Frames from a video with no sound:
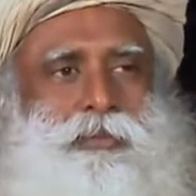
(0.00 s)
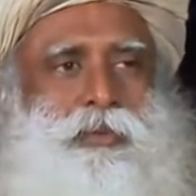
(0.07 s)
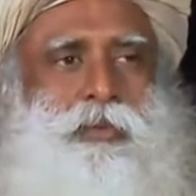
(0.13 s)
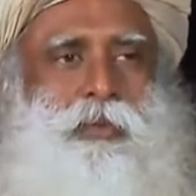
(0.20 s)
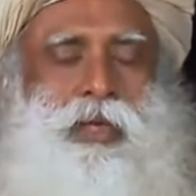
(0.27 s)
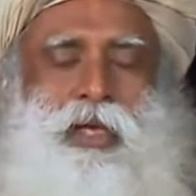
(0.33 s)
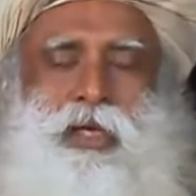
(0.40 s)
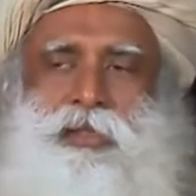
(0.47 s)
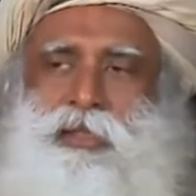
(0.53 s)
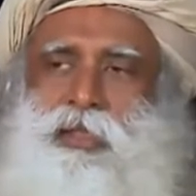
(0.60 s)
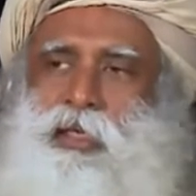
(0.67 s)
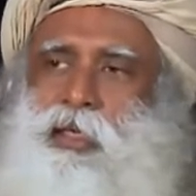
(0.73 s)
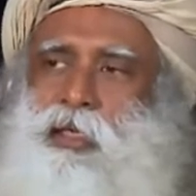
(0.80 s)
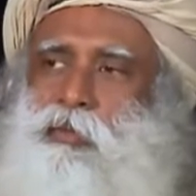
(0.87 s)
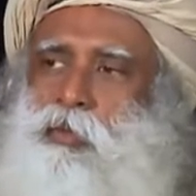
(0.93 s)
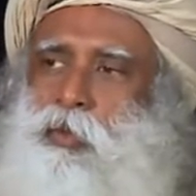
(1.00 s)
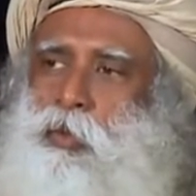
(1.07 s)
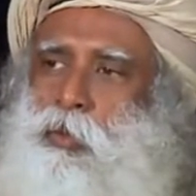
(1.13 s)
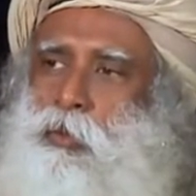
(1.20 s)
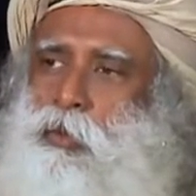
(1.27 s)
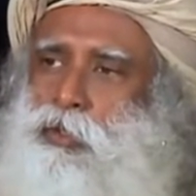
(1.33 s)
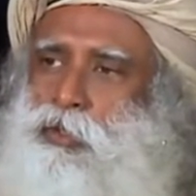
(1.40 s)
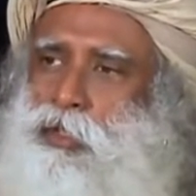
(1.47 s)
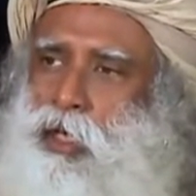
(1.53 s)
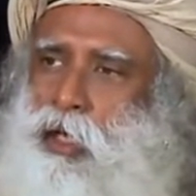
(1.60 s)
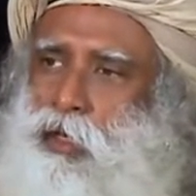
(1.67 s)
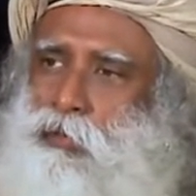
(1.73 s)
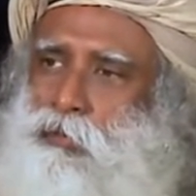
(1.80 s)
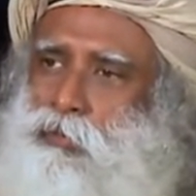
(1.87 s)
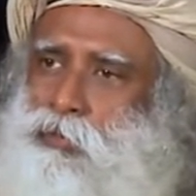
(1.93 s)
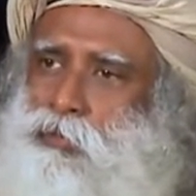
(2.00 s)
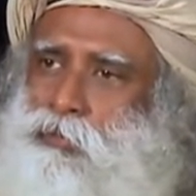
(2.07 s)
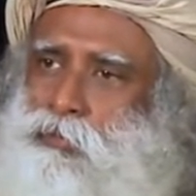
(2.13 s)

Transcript: when I say evolve a sound,